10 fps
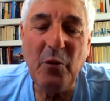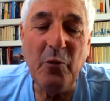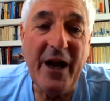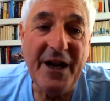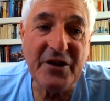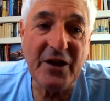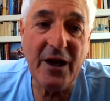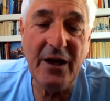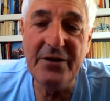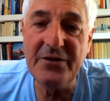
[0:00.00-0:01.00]
We had to
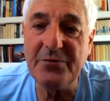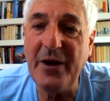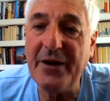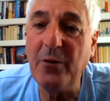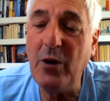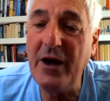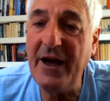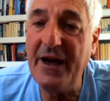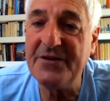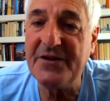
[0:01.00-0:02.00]
close. We had a
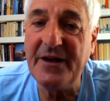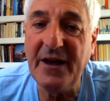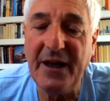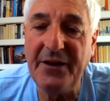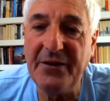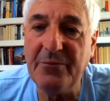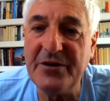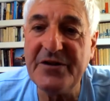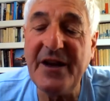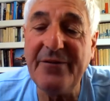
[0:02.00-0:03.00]
warehouse in London
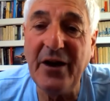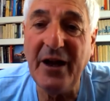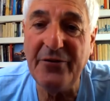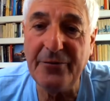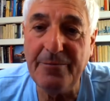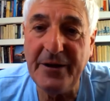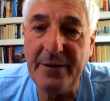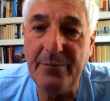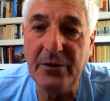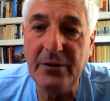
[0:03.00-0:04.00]
with 700
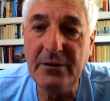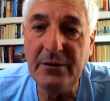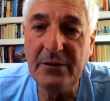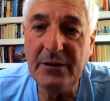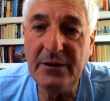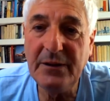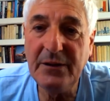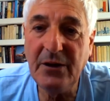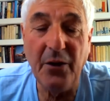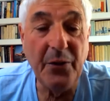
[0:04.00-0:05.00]
people
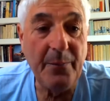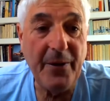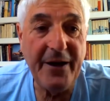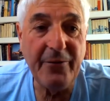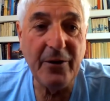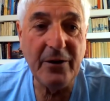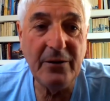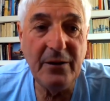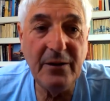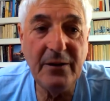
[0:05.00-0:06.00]
on the
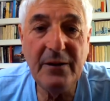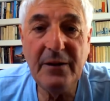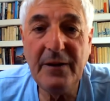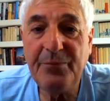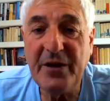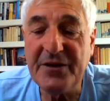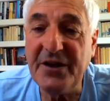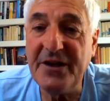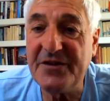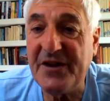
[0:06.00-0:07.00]
payroll. It
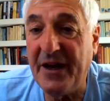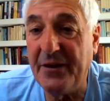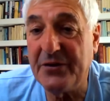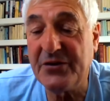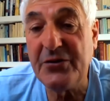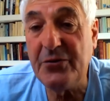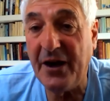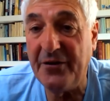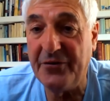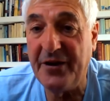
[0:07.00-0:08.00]
turns out that
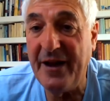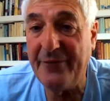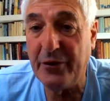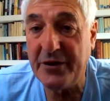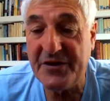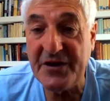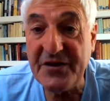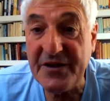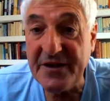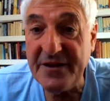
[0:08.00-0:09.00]
200 never
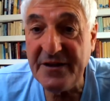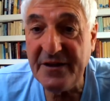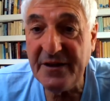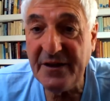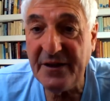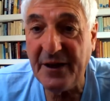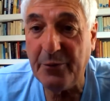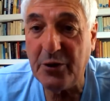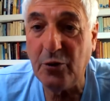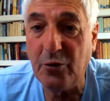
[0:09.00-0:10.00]
existed. They
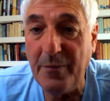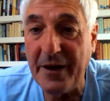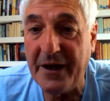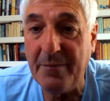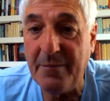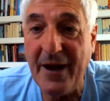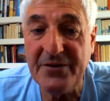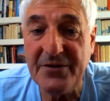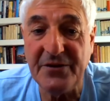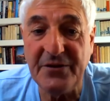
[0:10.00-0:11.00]
were called Mickey
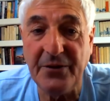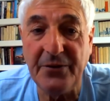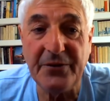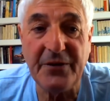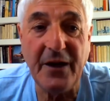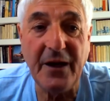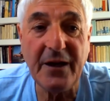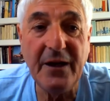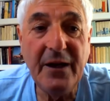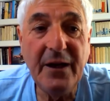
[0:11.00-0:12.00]
Mouse and Donald
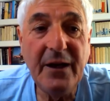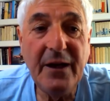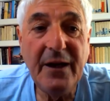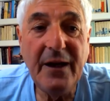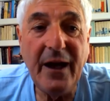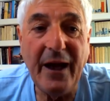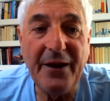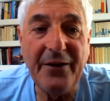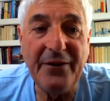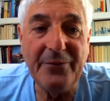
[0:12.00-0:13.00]
Duck,
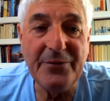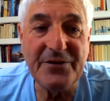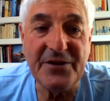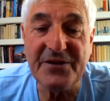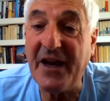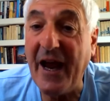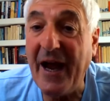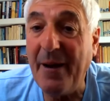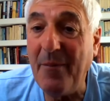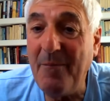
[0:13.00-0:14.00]
and it was a
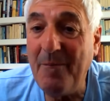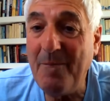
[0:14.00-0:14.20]
scam.